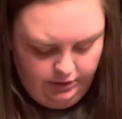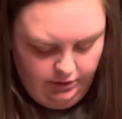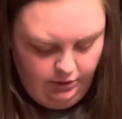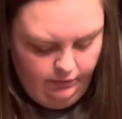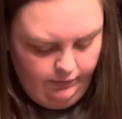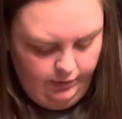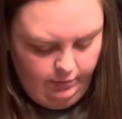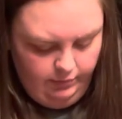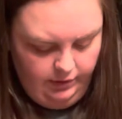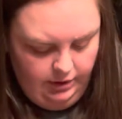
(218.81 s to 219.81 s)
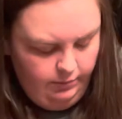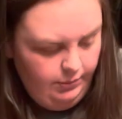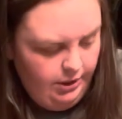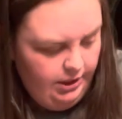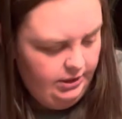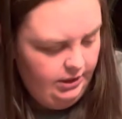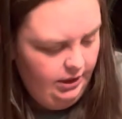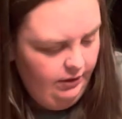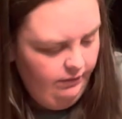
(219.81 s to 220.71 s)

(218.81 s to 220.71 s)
loop from the positive,